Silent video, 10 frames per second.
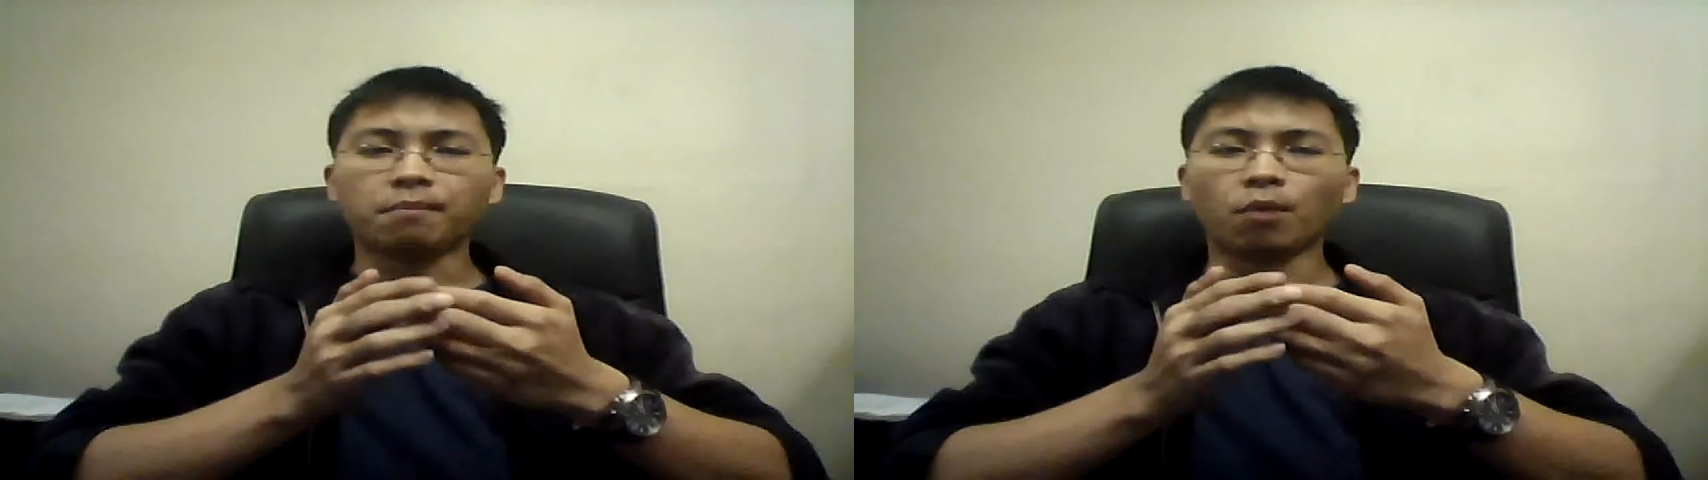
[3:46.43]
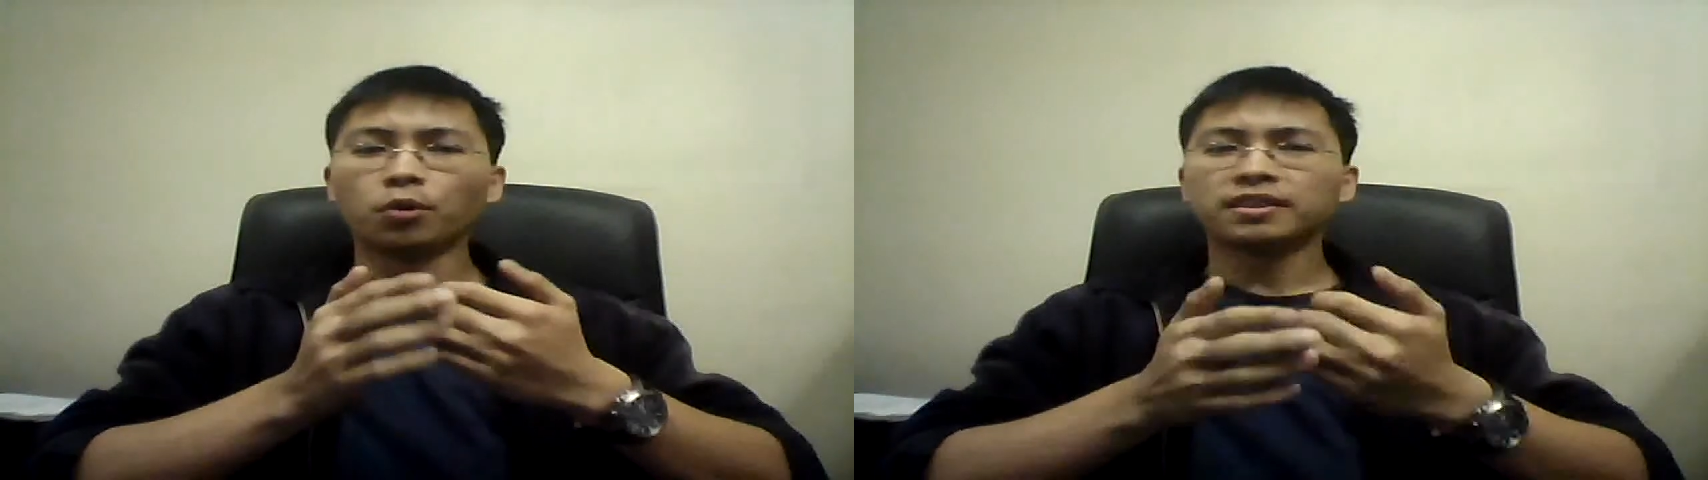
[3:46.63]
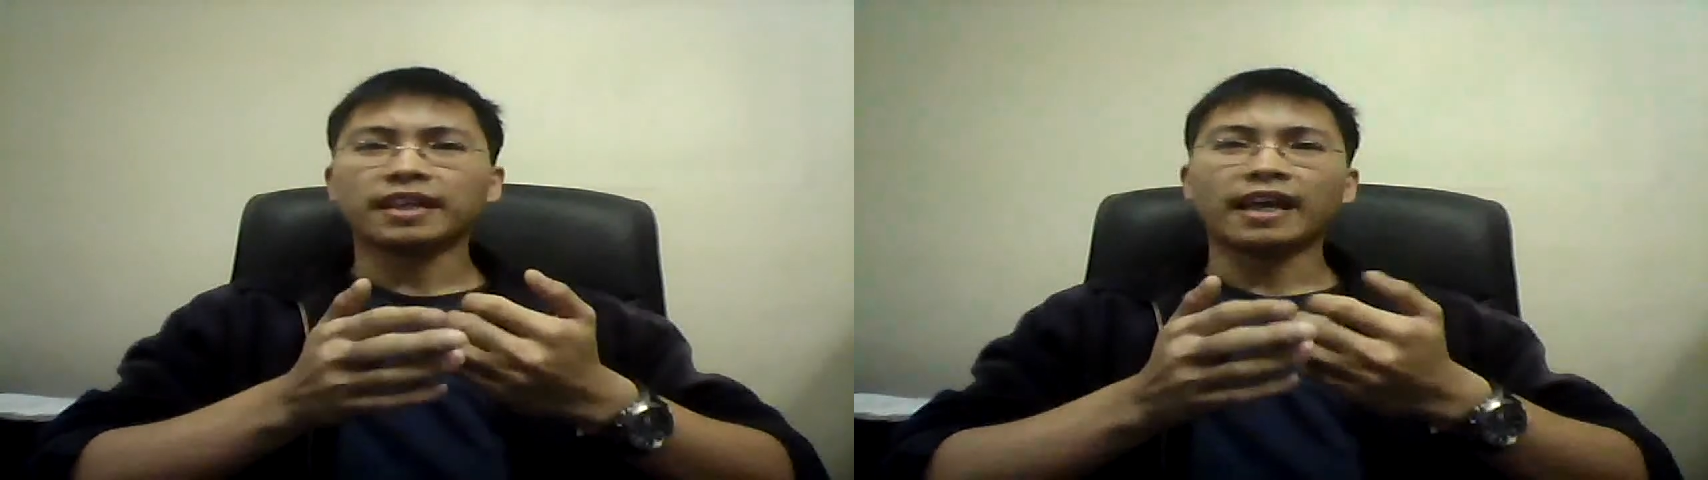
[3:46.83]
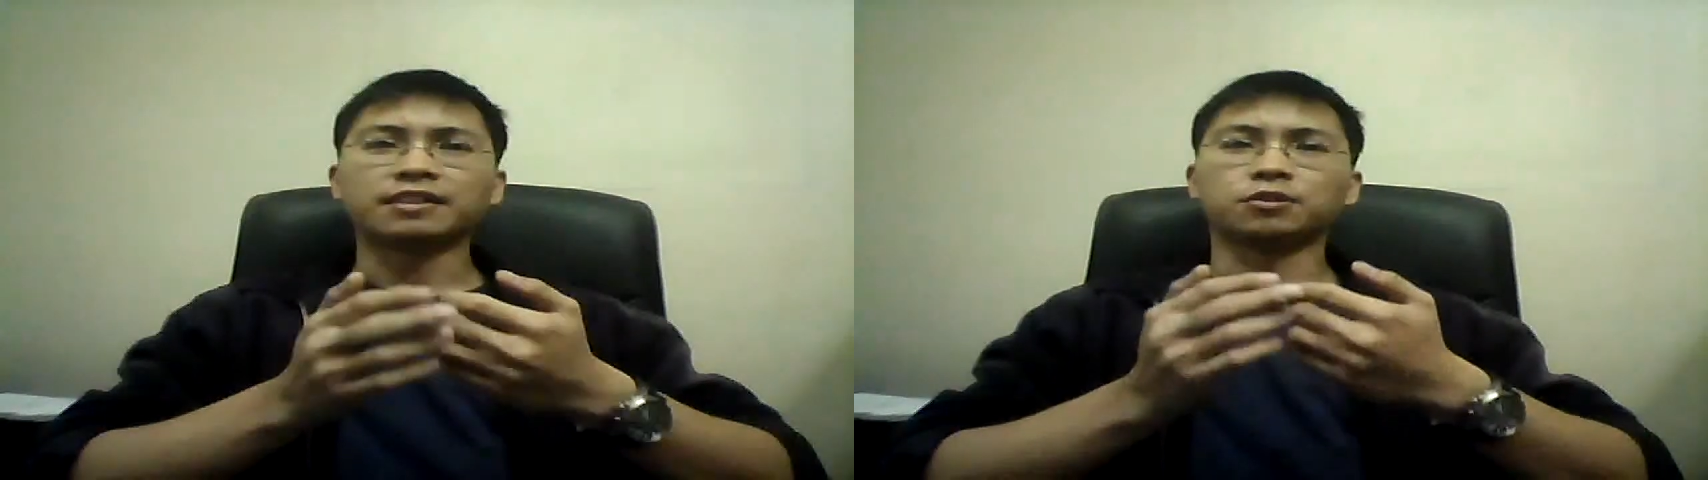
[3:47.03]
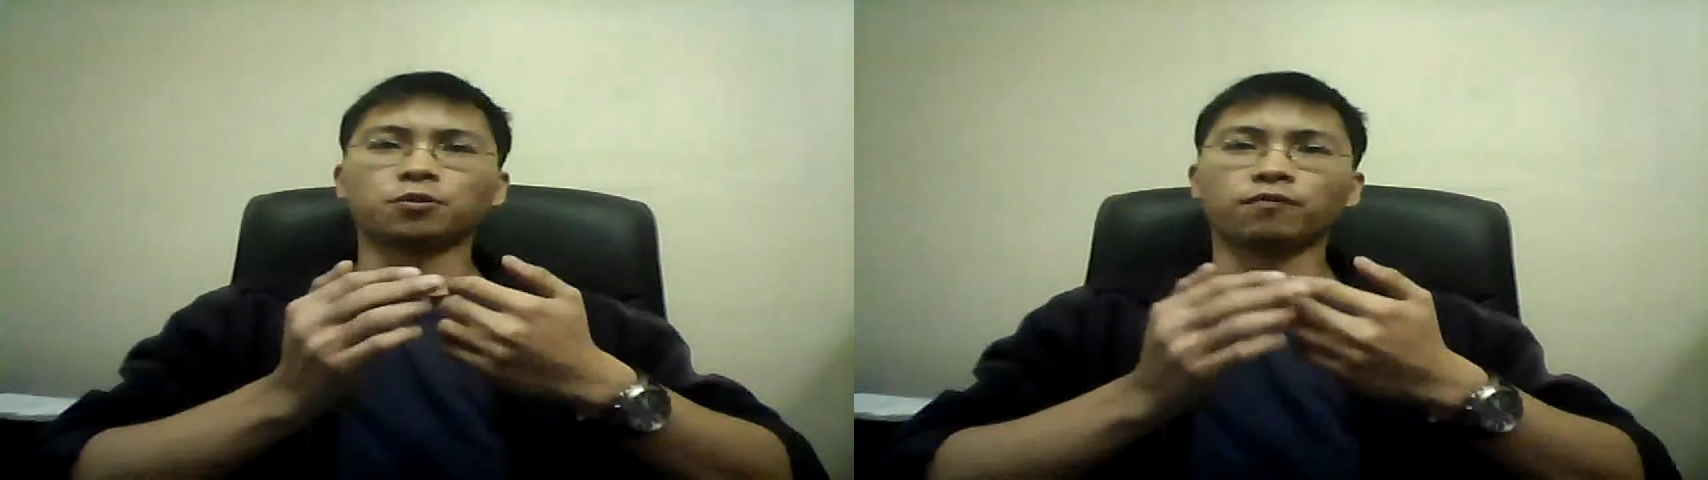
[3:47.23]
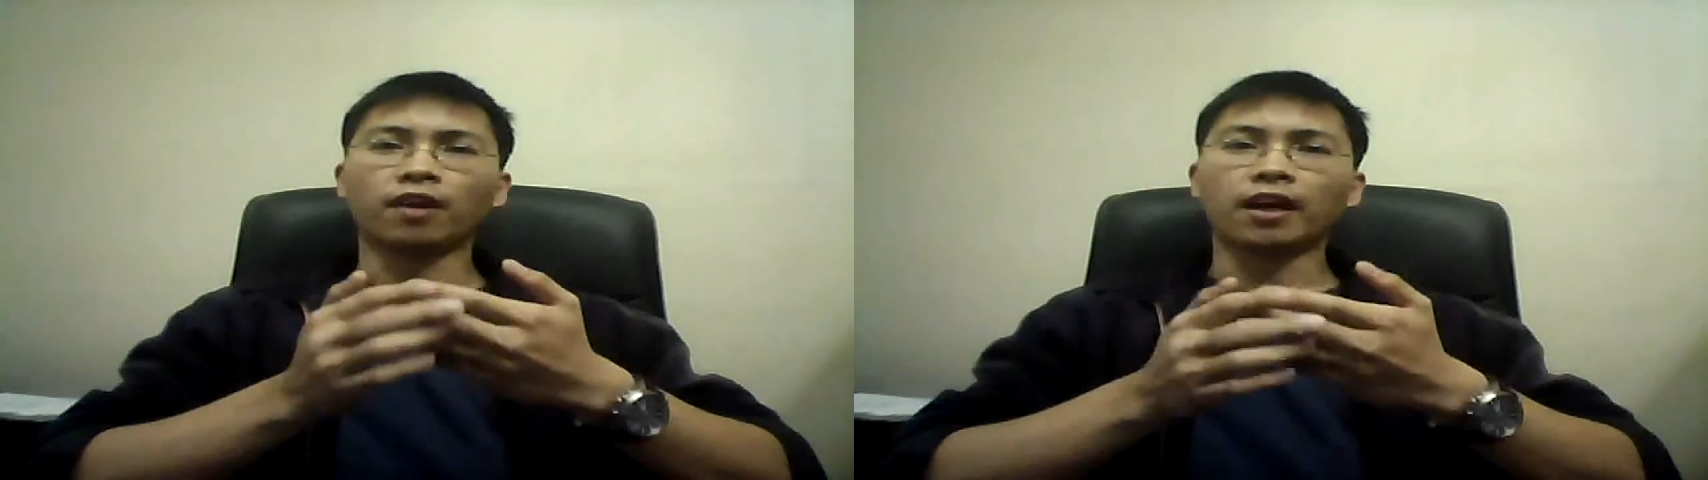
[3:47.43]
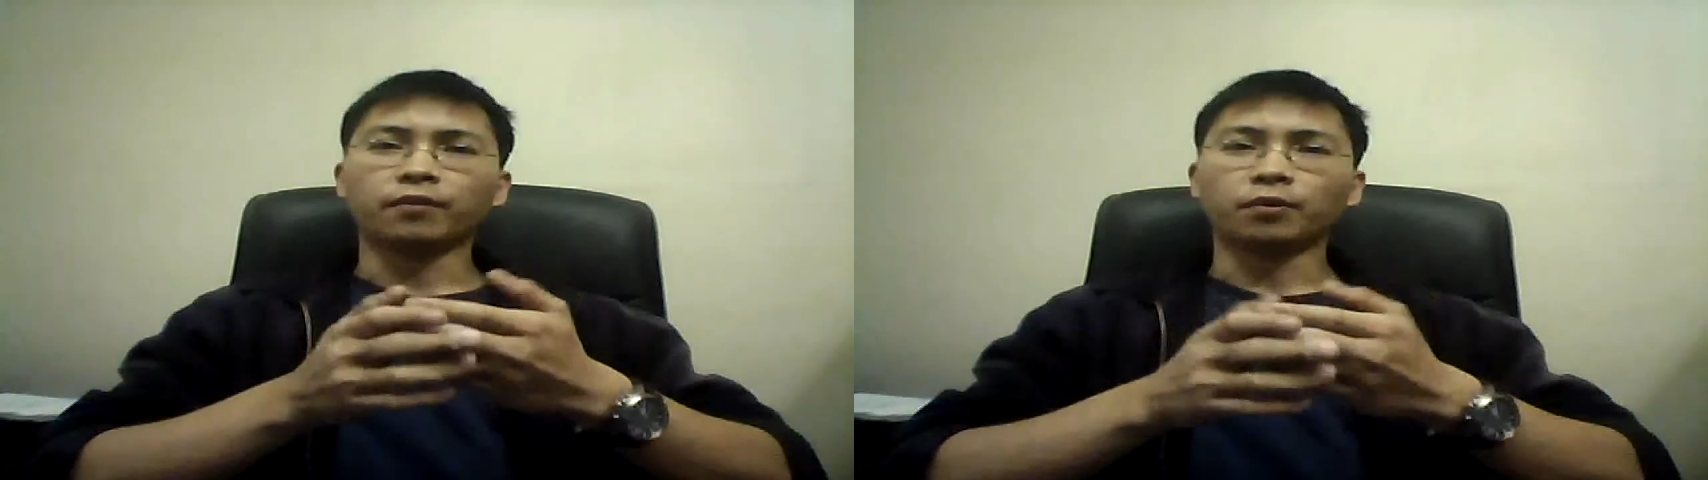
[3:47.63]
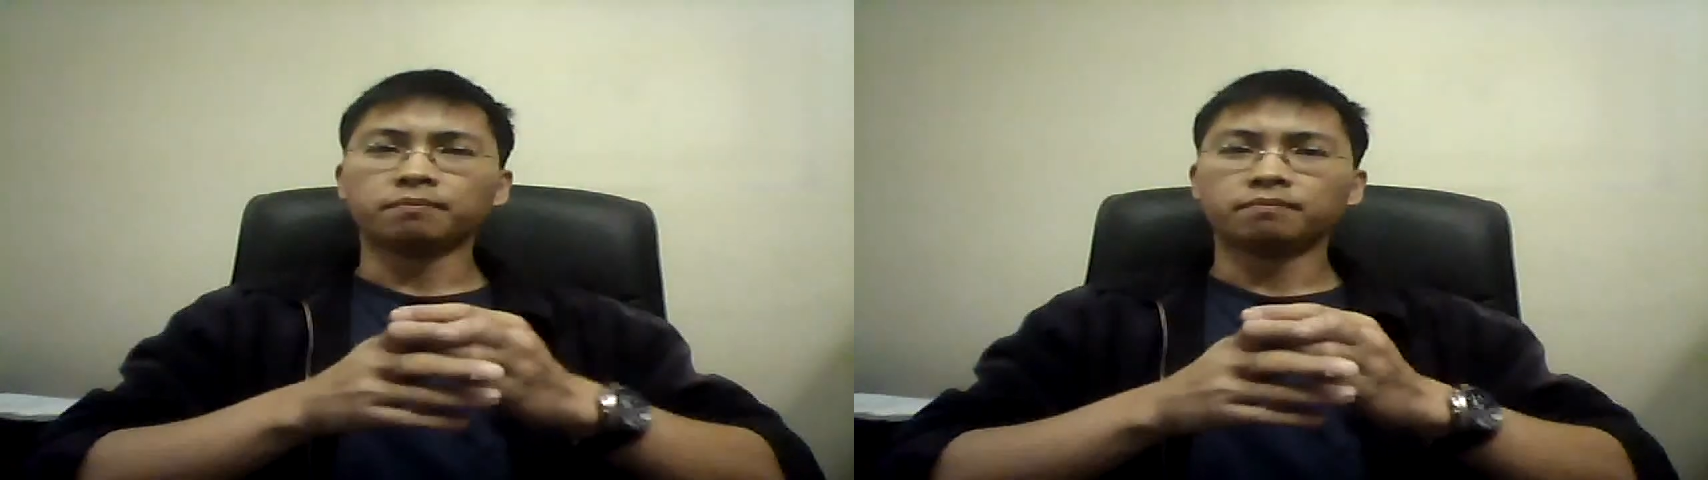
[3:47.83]
mostly as a
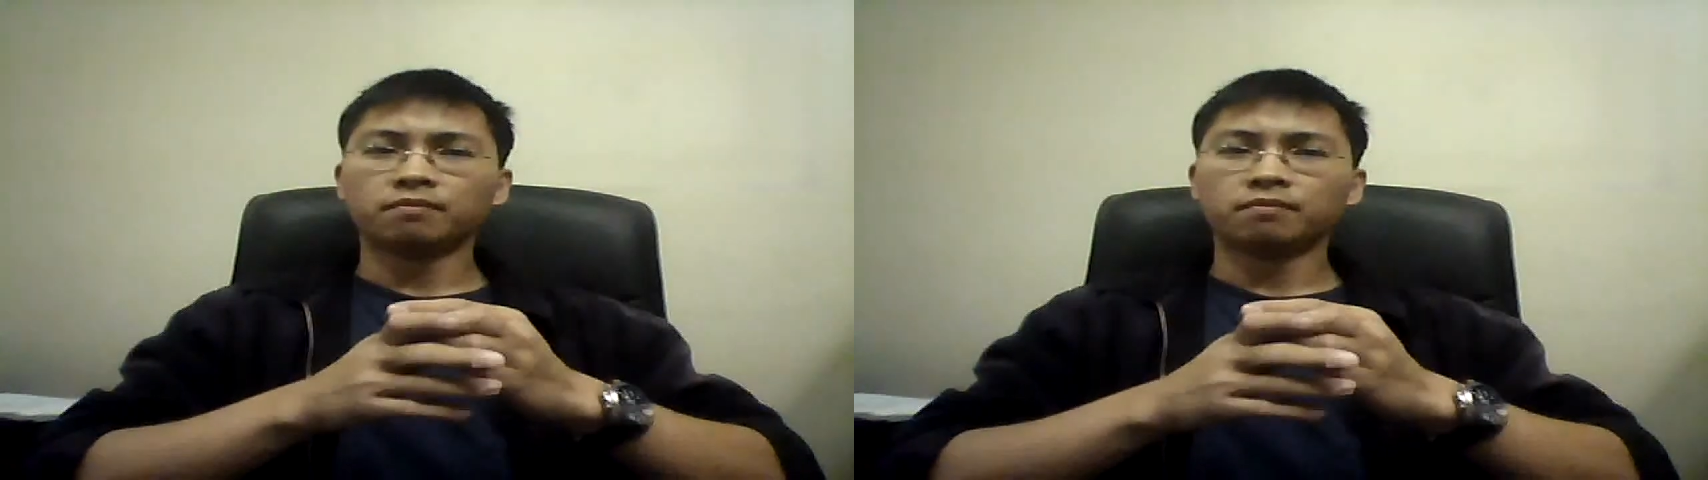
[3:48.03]
survivor,